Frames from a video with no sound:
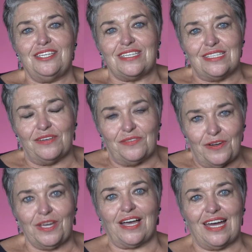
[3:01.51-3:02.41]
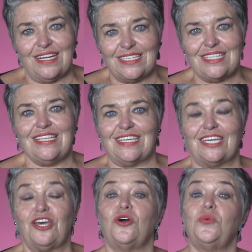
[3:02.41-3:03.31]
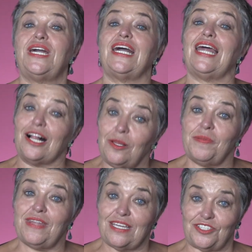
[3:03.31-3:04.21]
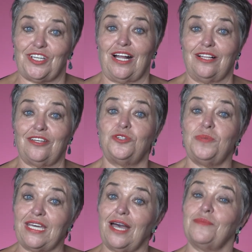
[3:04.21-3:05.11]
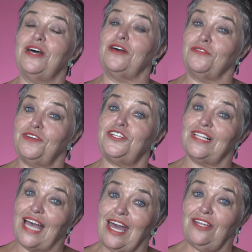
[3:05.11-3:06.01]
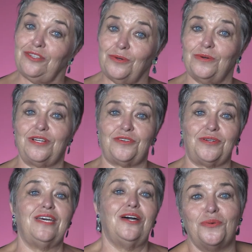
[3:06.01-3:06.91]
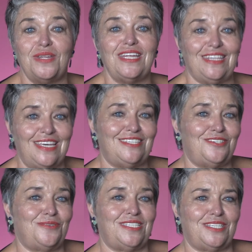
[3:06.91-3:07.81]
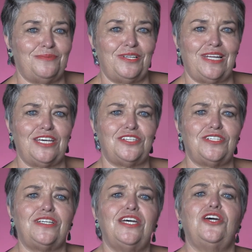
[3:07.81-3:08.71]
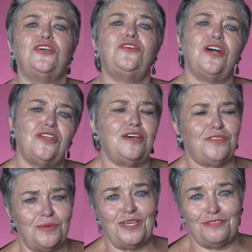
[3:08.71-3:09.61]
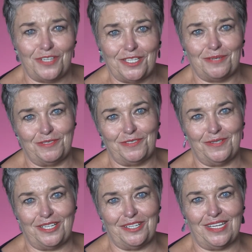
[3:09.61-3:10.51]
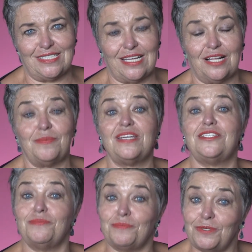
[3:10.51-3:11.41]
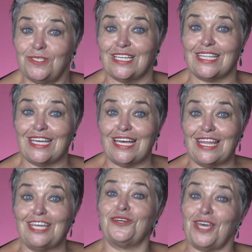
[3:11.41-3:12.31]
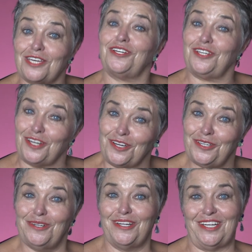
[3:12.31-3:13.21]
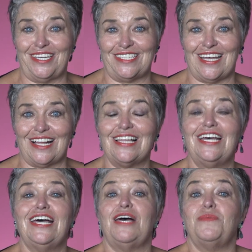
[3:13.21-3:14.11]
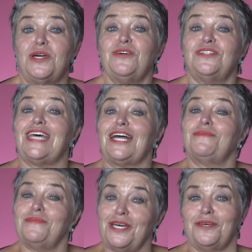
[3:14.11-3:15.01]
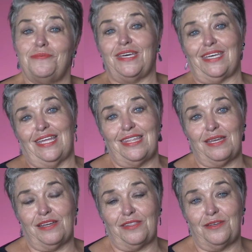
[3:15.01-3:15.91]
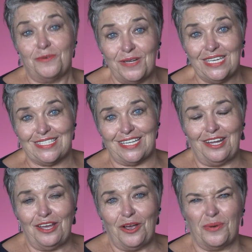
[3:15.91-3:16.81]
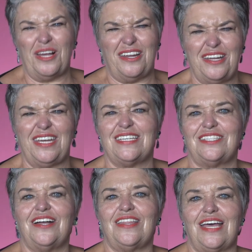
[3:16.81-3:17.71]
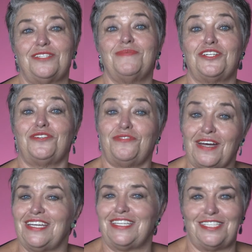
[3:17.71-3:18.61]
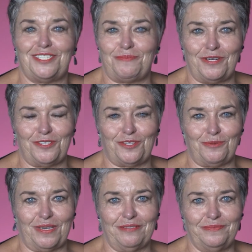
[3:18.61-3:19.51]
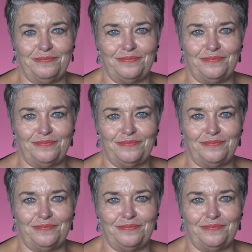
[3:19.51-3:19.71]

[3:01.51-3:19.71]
is very kinesthetic, we can help that child to become visual and auditory with the necessary stimulation. You don't have to be a victim of your learning style, but it's important that you actually know your learning style, because that may be the reason why learning is not as much fun as it's supposed to be.